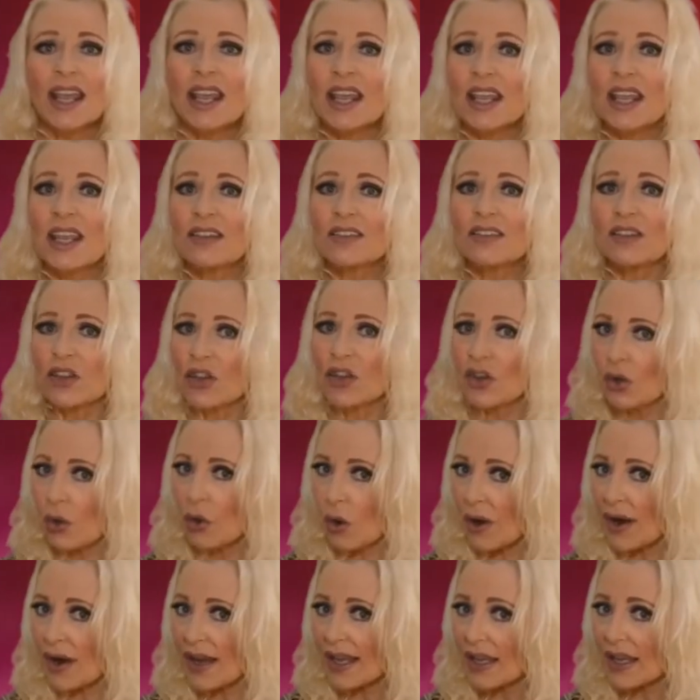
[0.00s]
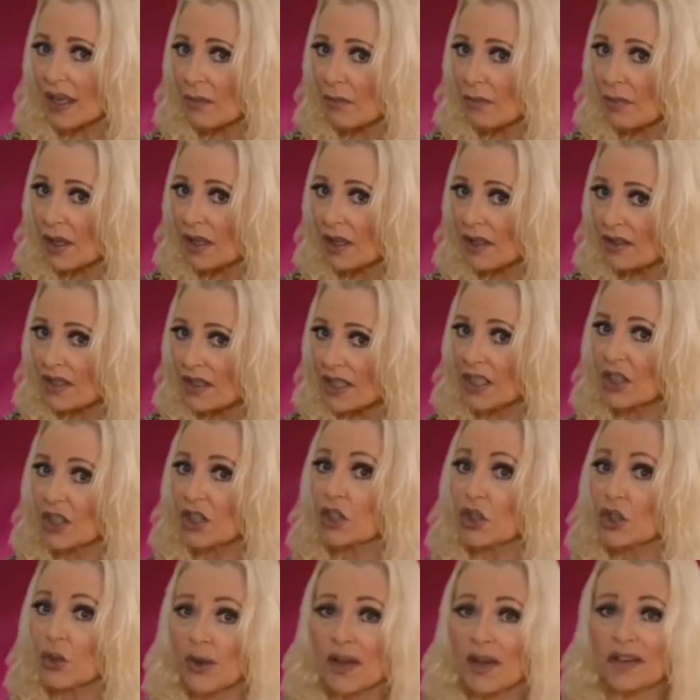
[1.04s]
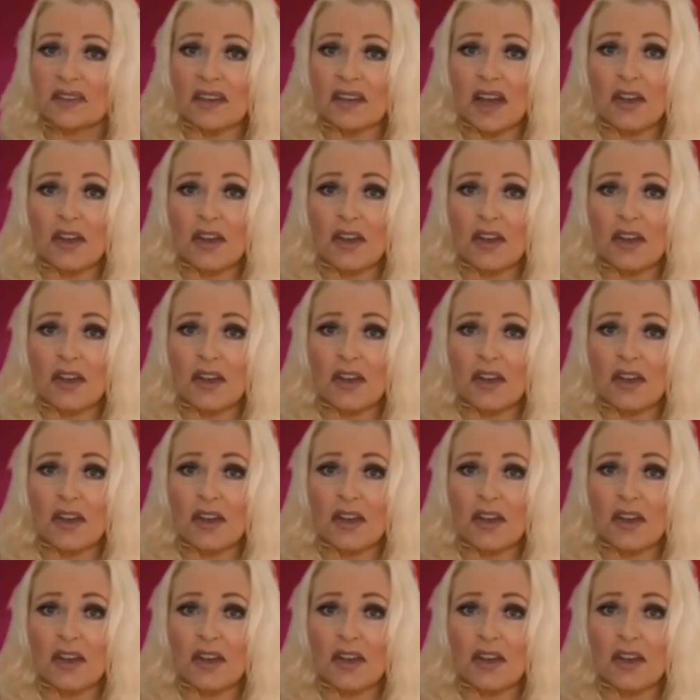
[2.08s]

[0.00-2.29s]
is your inability to trust